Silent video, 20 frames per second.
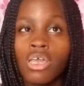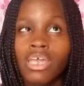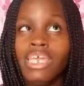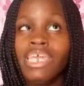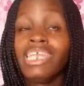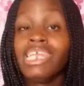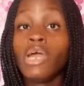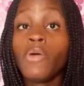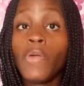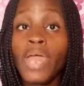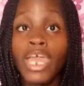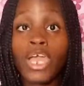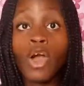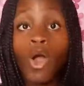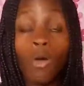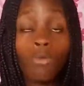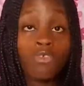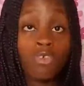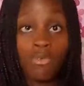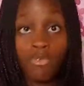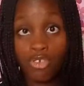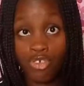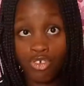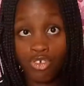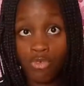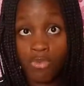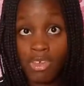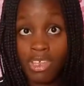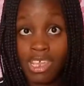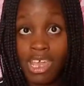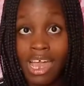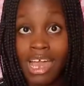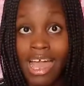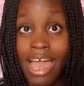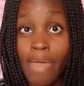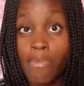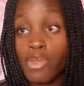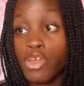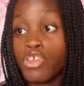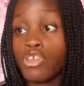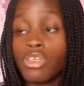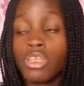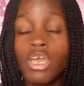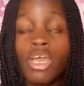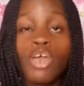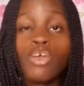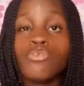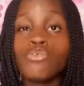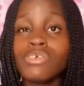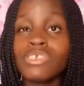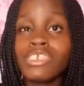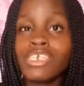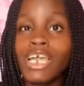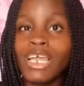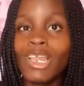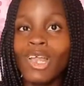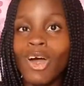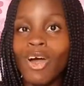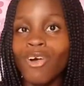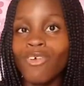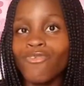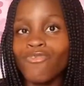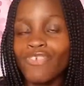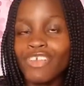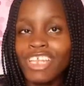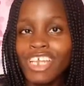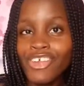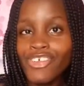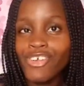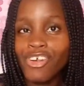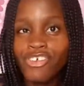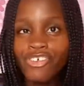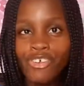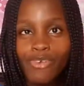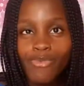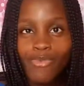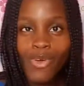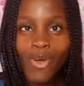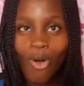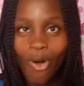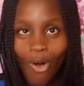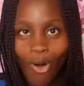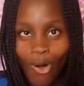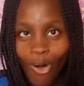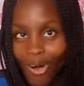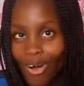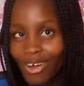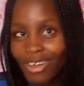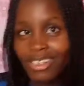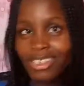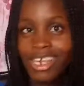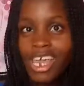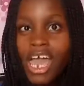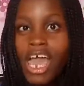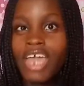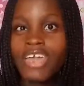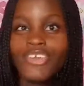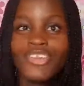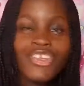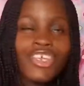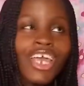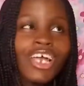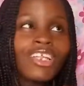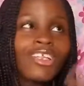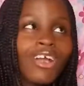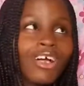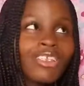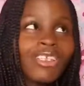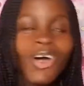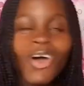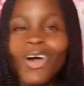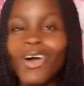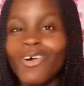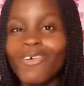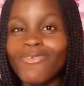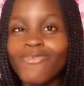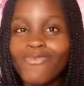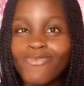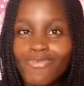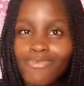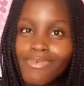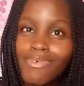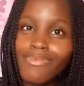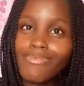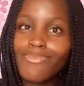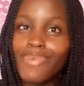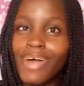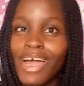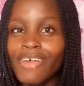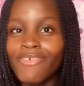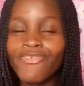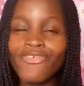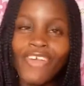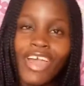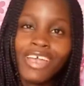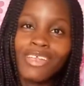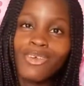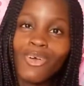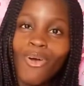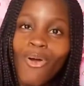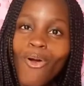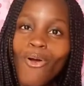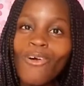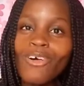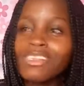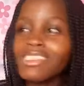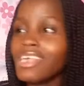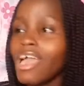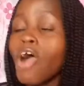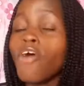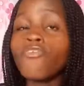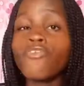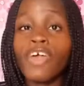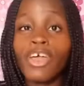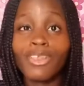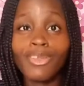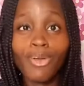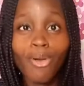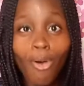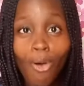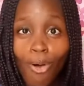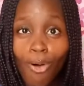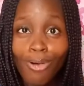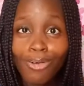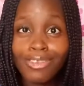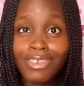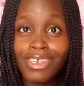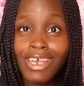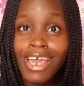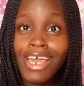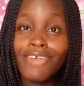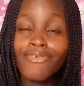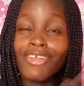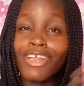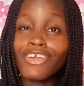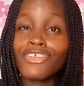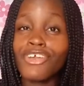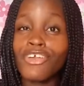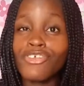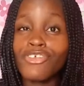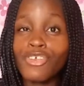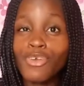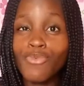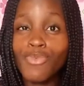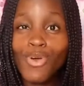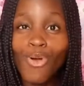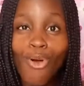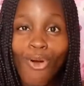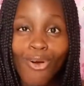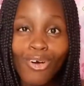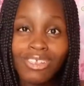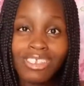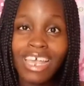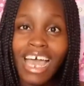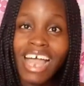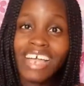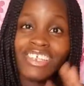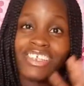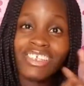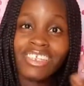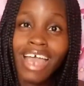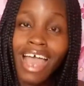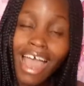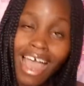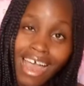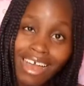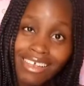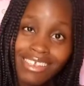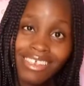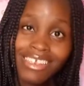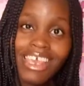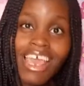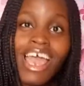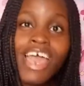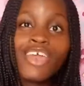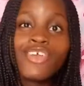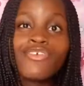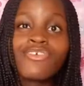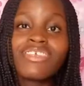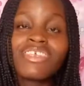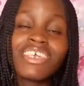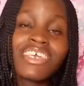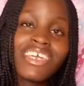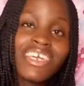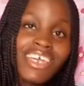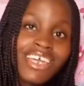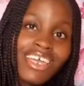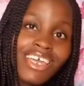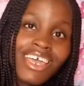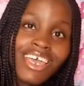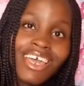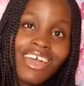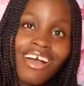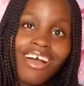in a way, it comes from social media. I mean, you see a lot of relationship goals, you see a lot of boyfriend goals, girlfriend goals, relationship goals, hashtags. You see